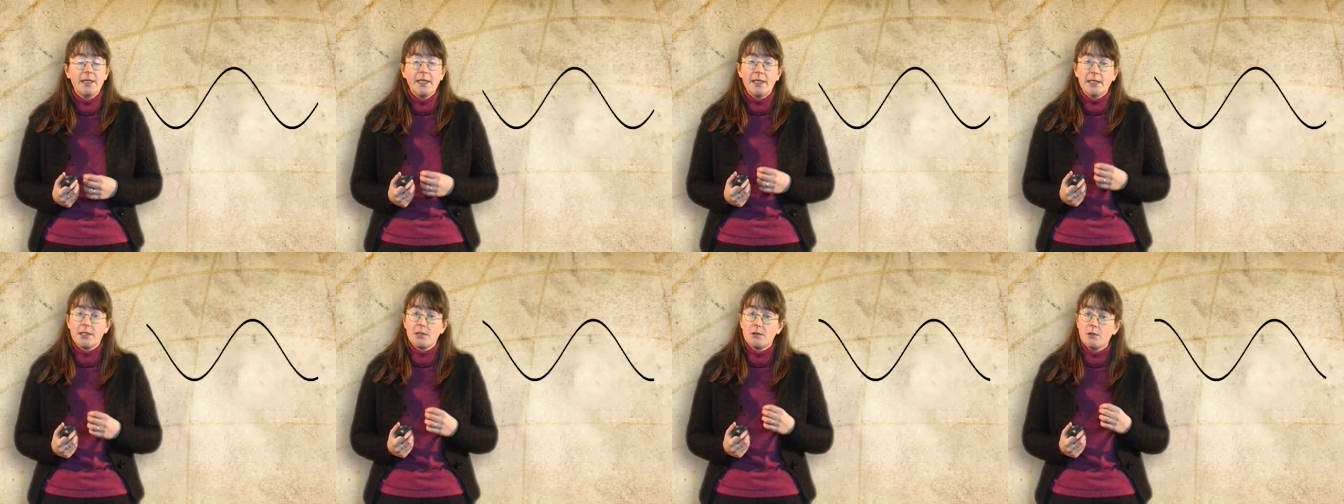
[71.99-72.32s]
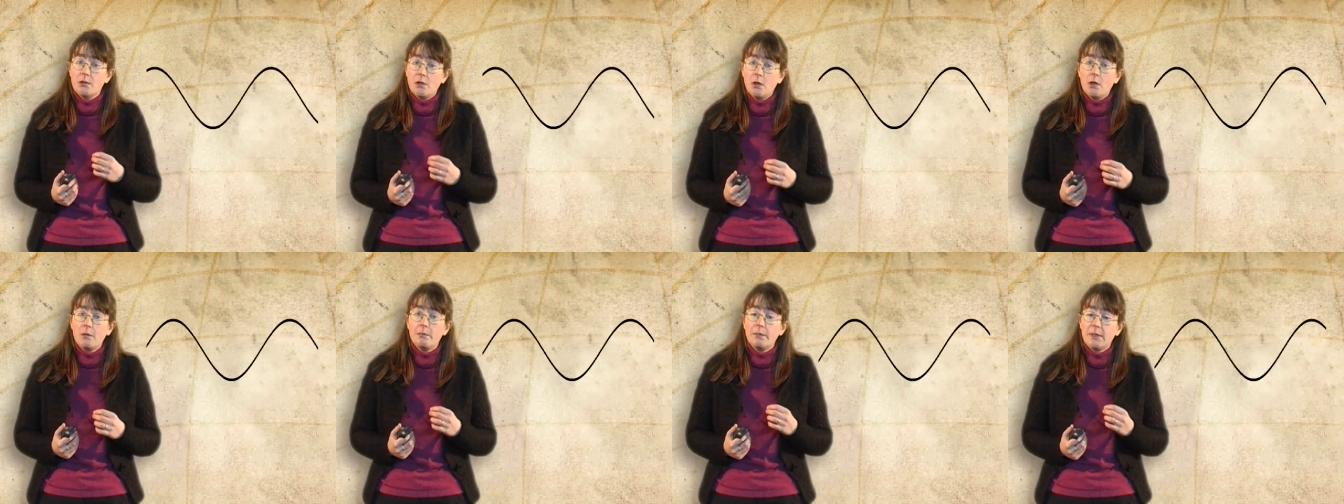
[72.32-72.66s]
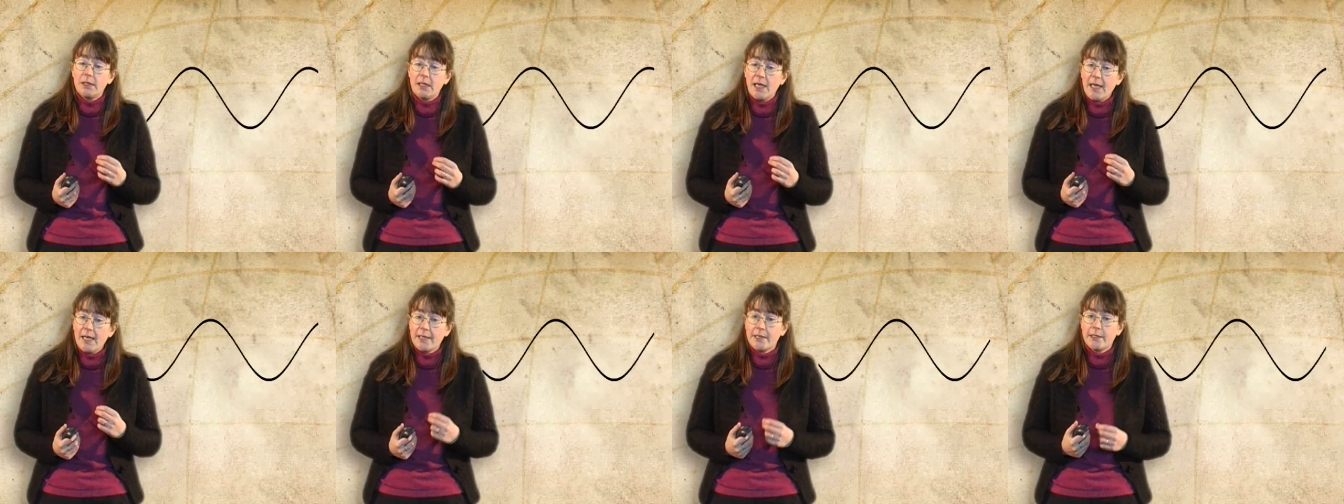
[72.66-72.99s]
It's not
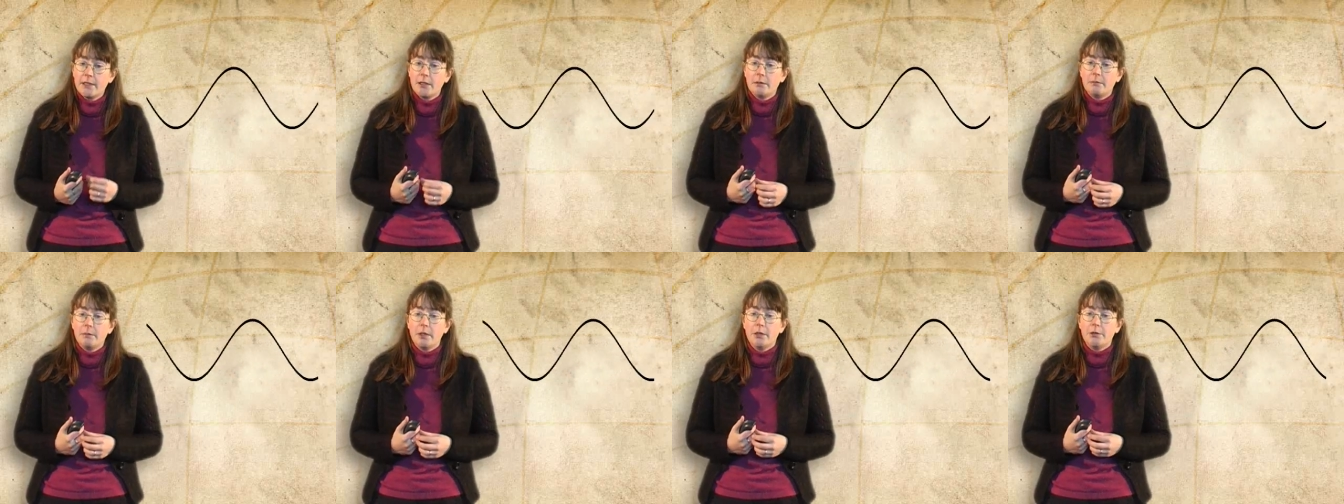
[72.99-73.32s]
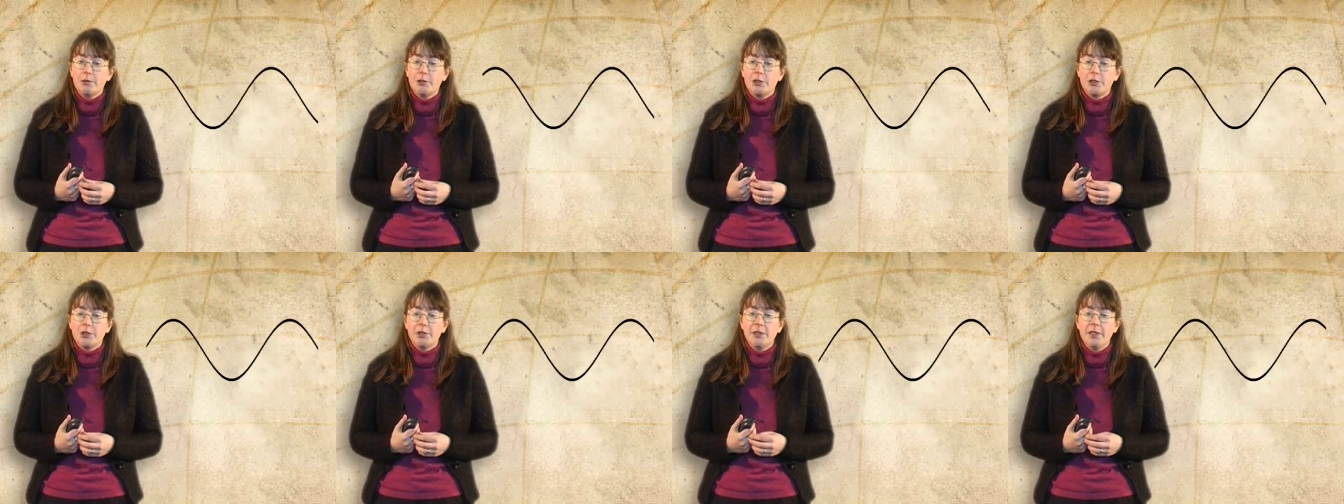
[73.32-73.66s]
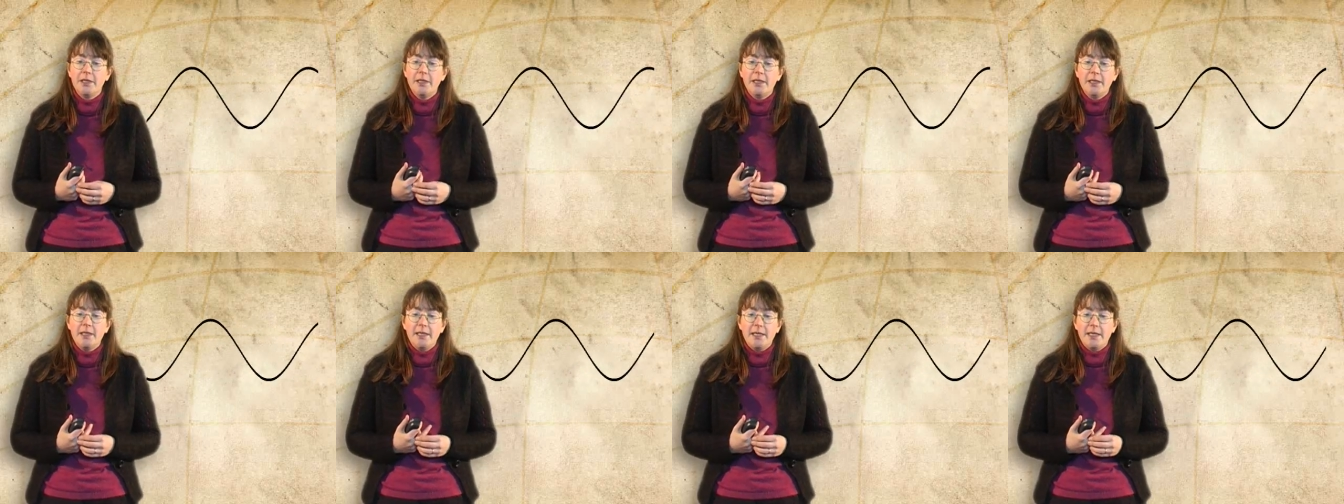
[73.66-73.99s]
molecular motion,
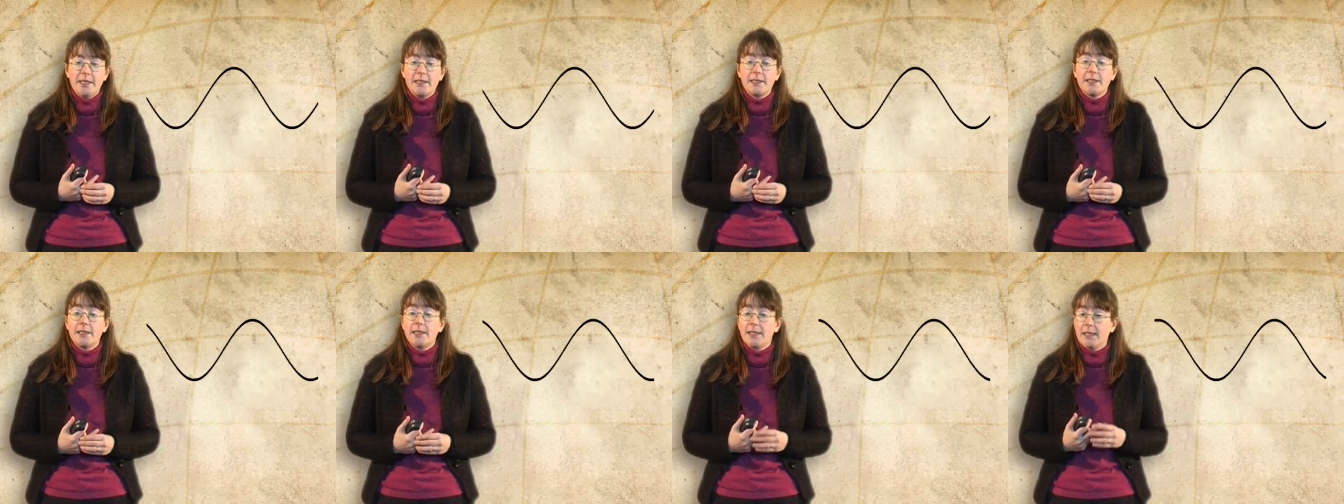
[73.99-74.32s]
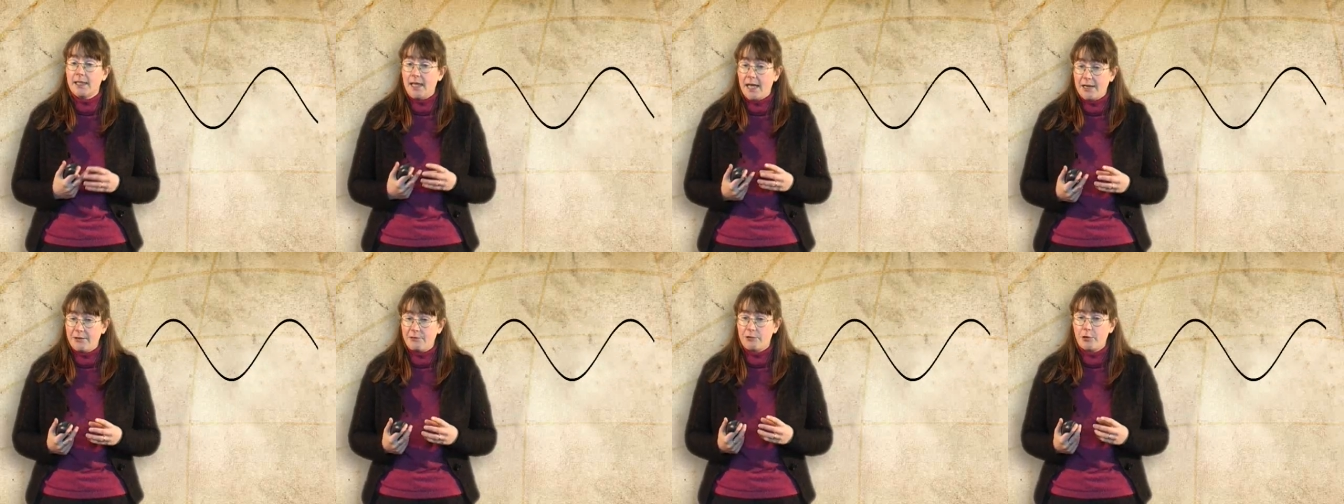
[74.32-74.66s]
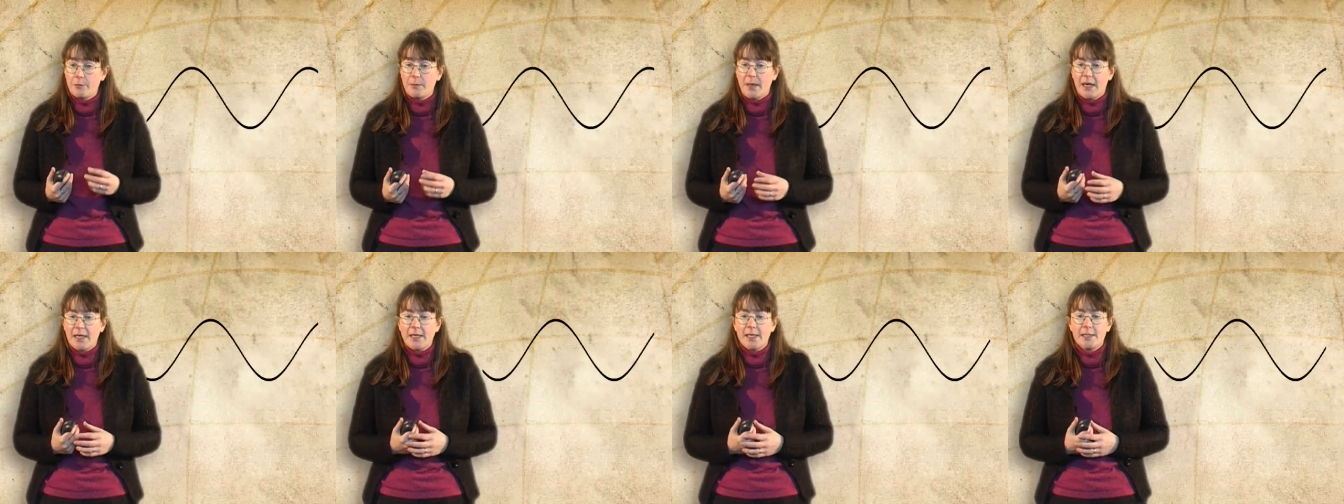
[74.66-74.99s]
it's an
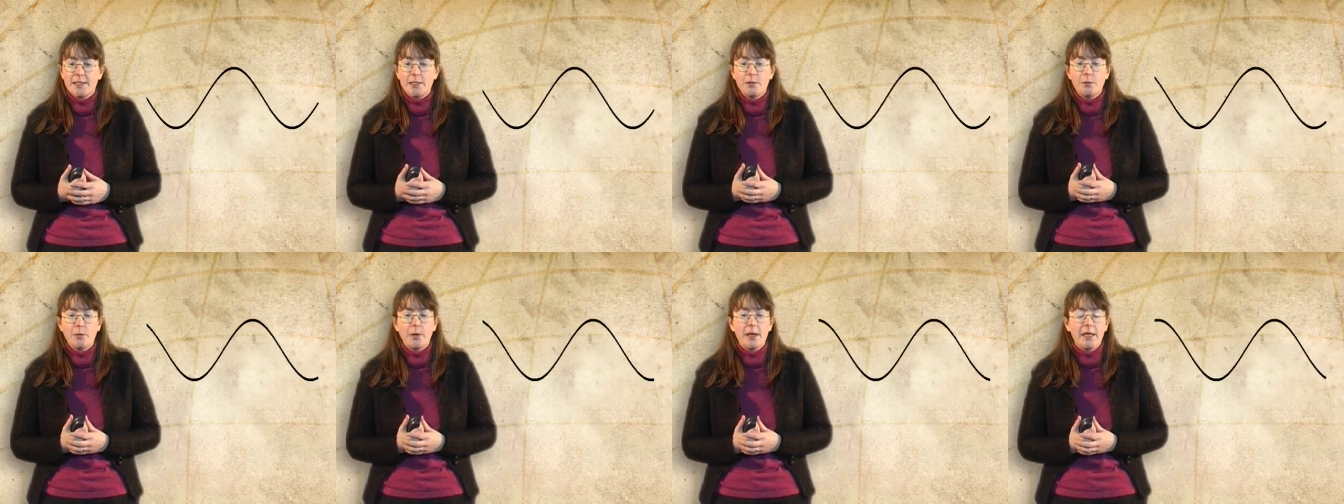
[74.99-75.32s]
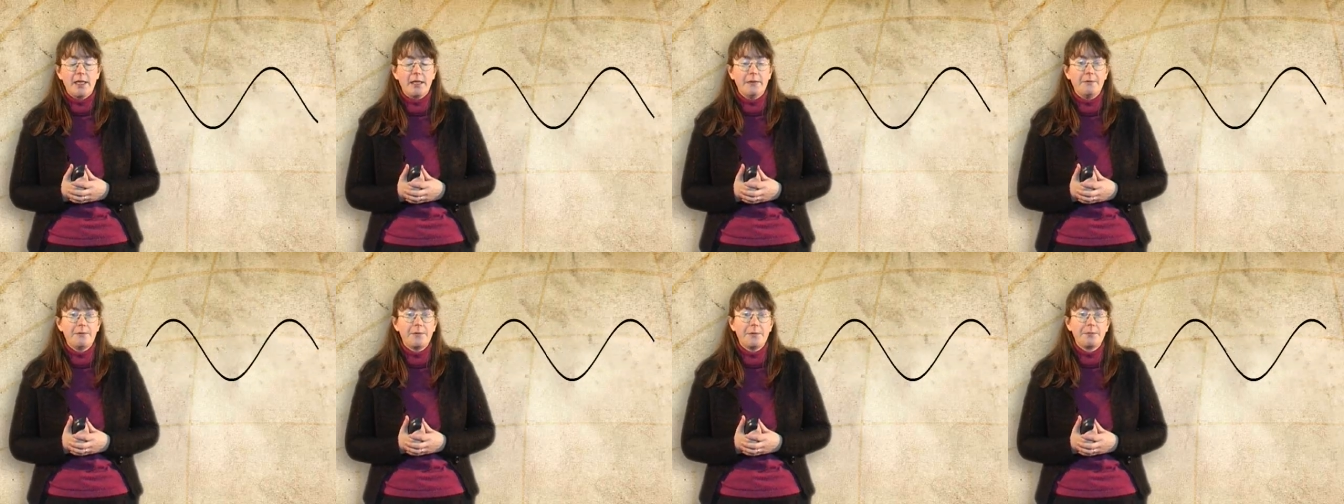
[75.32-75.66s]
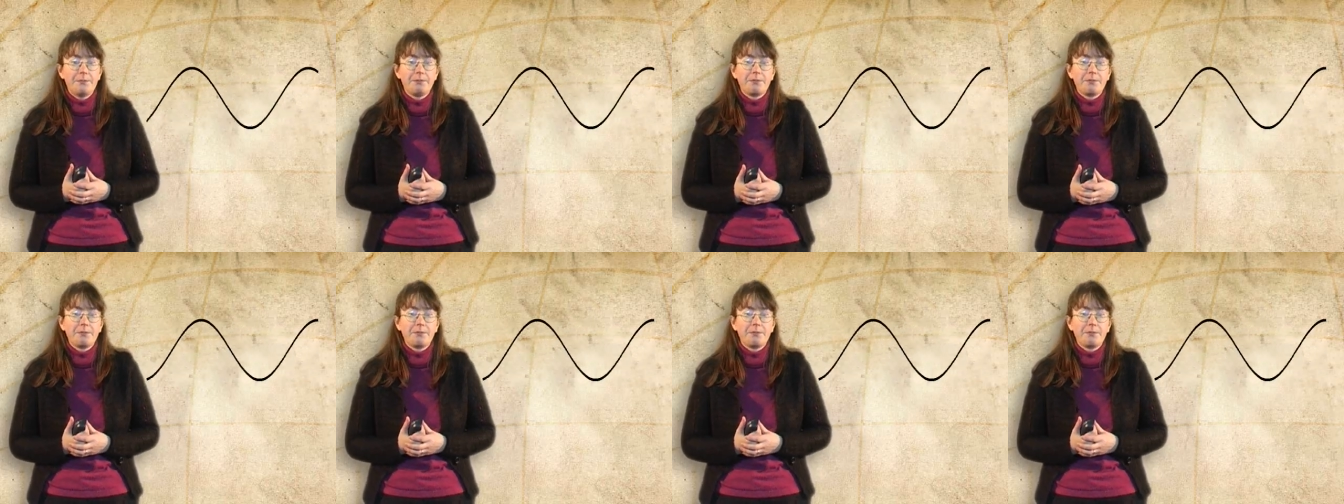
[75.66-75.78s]
electromagnetic wave.